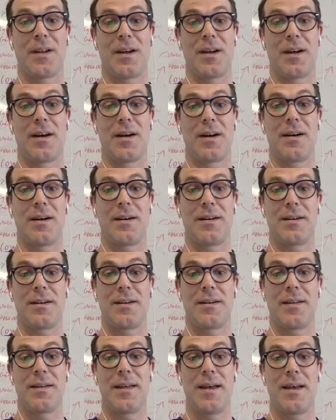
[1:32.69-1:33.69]

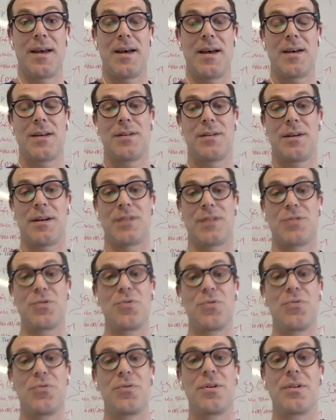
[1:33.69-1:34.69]
I
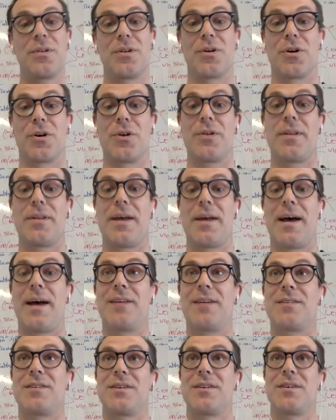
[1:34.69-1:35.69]
soon learned
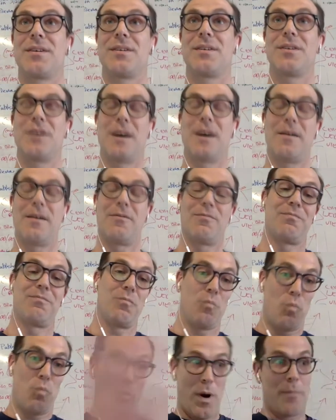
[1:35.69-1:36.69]
that you have
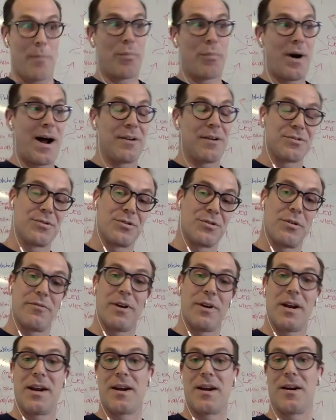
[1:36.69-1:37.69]
web browsers
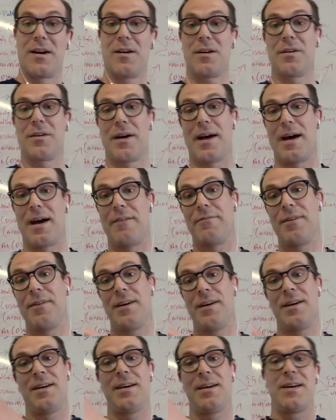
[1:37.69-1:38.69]
over here, you have
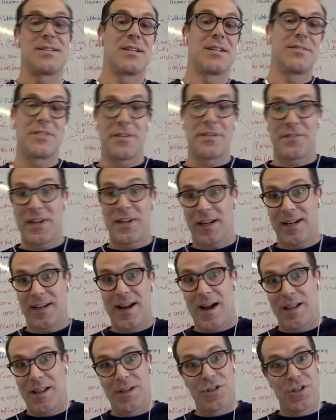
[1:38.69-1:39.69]
assistive
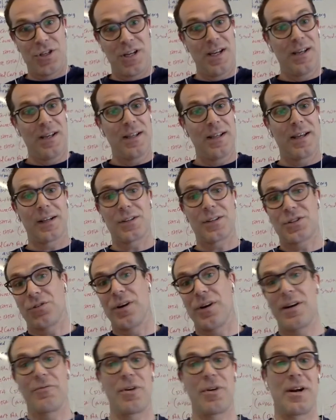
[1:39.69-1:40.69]
technology like
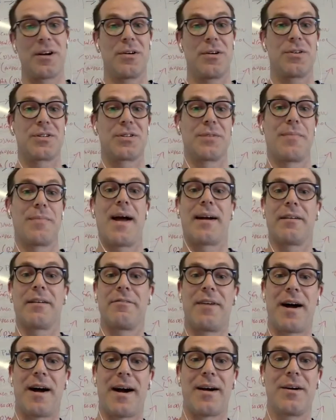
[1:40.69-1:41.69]
screen readers and
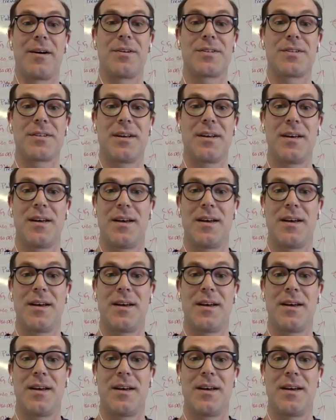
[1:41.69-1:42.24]
magnifiers,